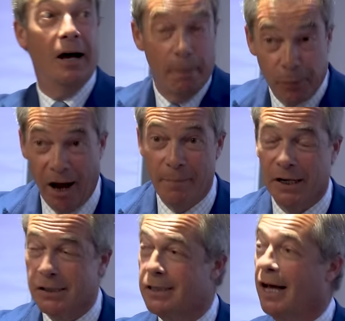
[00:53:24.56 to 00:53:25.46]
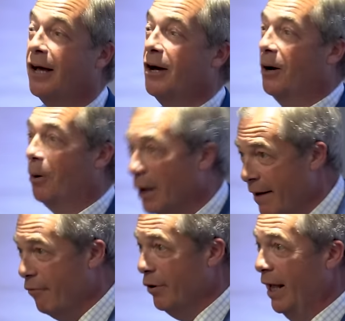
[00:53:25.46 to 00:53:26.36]
a prime minister, or
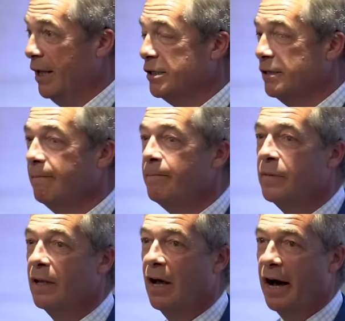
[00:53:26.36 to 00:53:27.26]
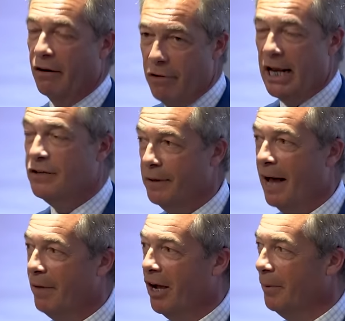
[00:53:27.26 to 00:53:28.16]
whatever it is. And I realized from
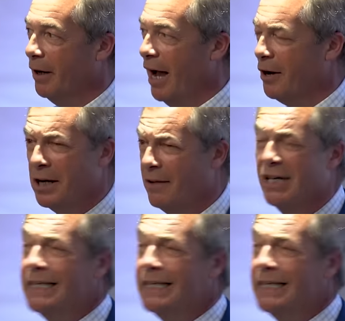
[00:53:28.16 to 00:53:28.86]
that moment, I couldn't give a